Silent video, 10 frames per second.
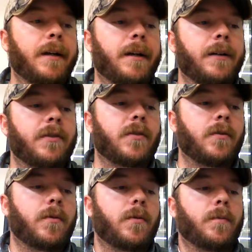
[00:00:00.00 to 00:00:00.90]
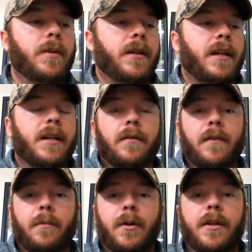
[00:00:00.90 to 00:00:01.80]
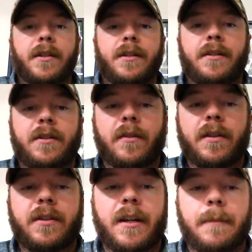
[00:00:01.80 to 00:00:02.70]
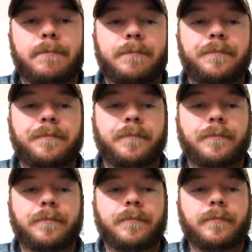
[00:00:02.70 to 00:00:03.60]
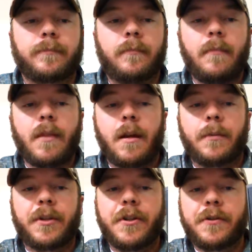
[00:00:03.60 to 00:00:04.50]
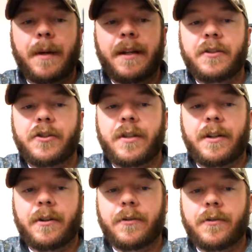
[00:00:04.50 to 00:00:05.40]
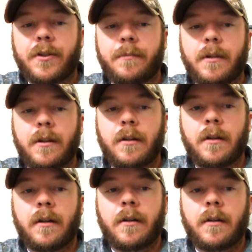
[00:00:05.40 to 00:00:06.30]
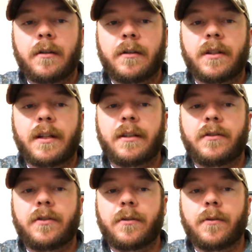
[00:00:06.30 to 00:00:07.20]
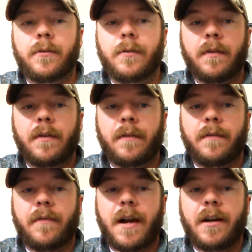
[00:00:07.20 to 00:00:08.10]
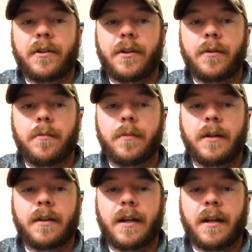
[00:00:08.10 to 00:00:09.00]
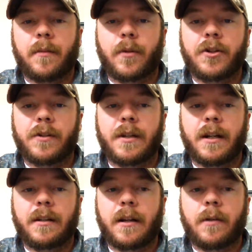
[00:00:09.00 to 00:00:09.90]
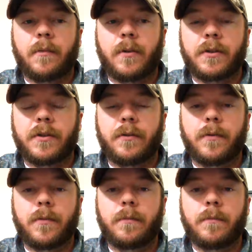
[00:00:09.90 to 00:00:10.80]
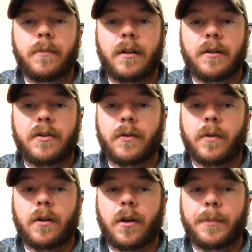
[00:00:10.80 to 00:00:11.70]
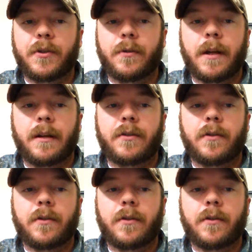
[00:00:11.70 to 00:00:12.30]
So again, the process is still the same. I'm going to use my inches arrows to get to the value in the calibration side that I want to store alarm 2 at.